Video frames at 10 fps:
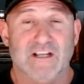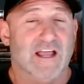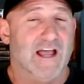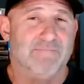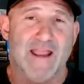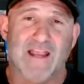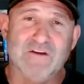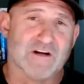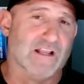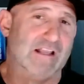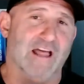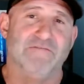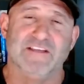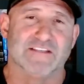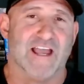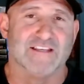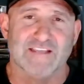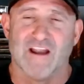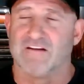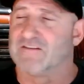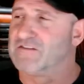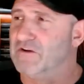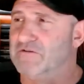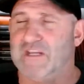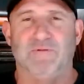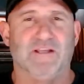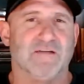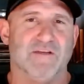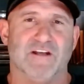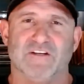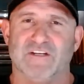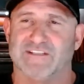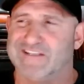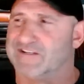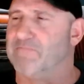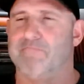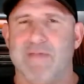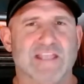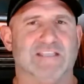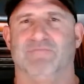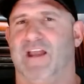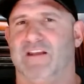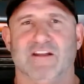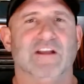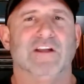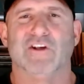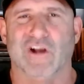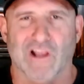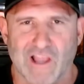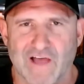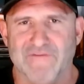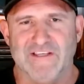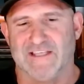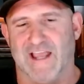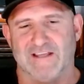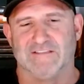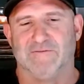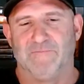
Uh, man, you're going to love these guys. They are so deeply committed to Jesus. These are men's men. You're going to love these guys.